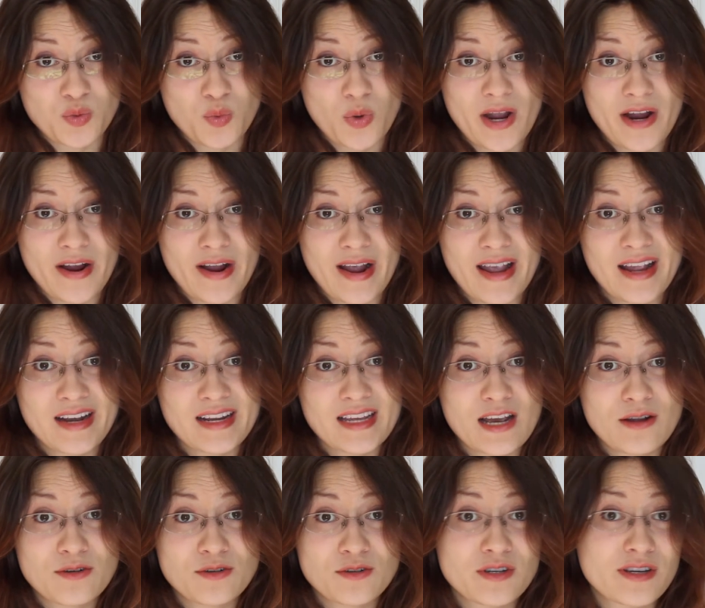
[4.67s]
where I
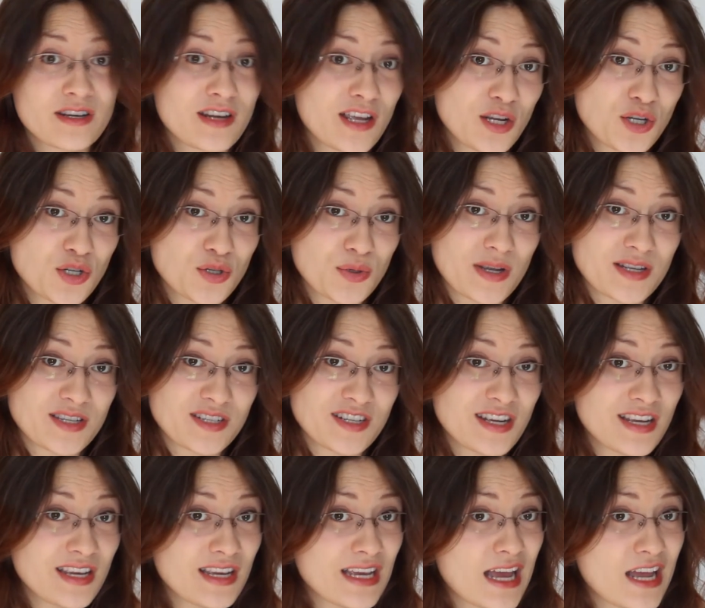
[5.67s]
encountered an
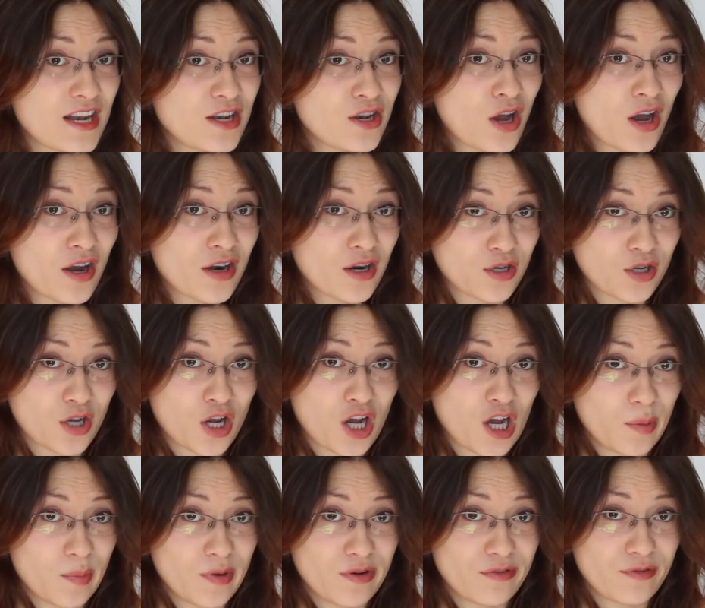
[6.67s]
interesting yet not
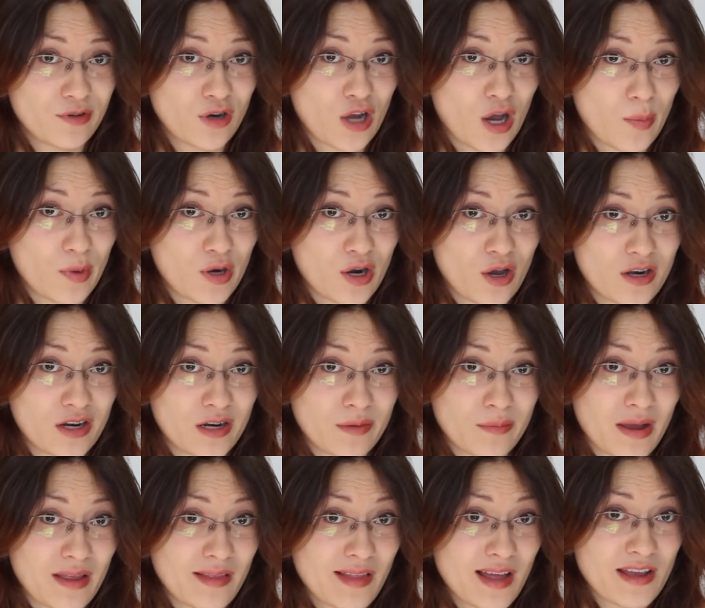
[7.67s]
uncommon phenomenon in
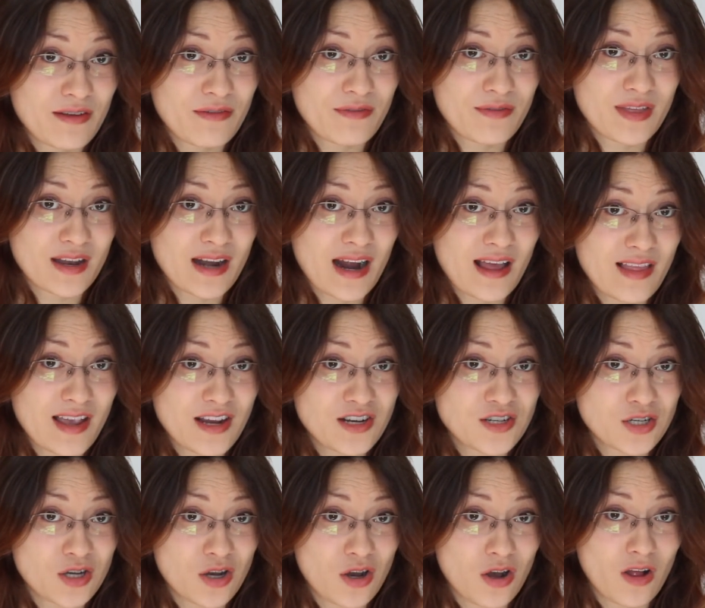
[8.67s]
my life that I like
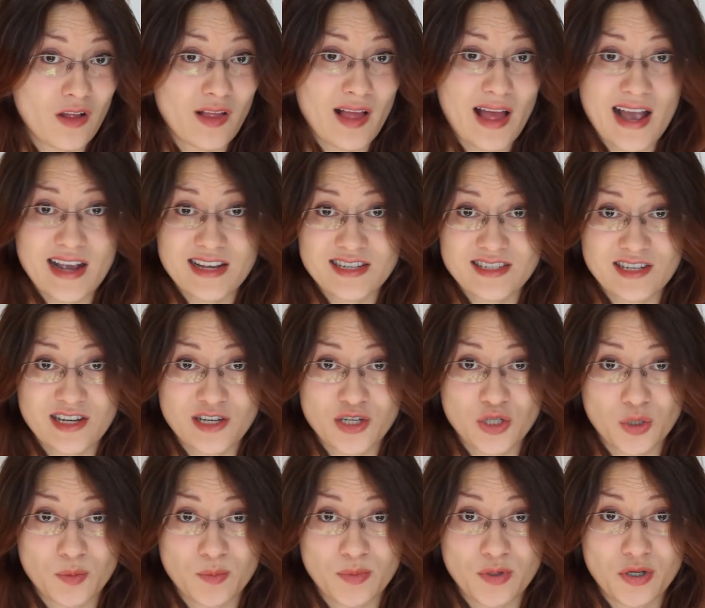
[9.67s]
to call
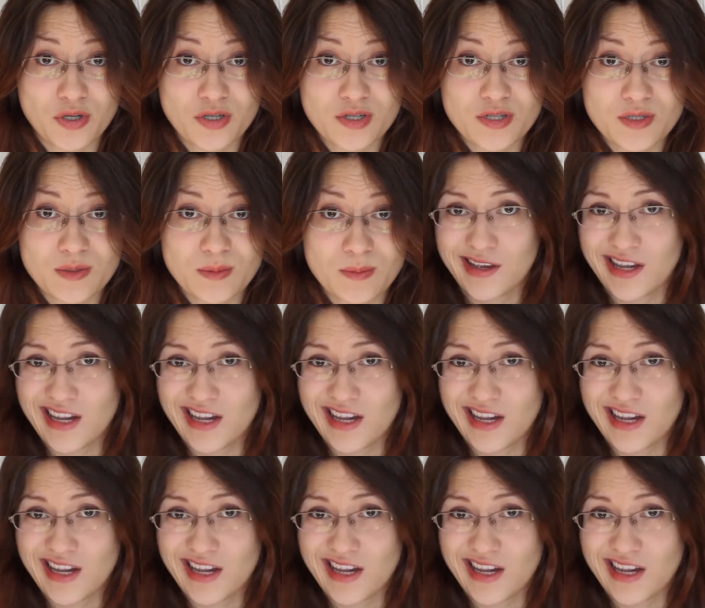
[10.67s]
accidental books.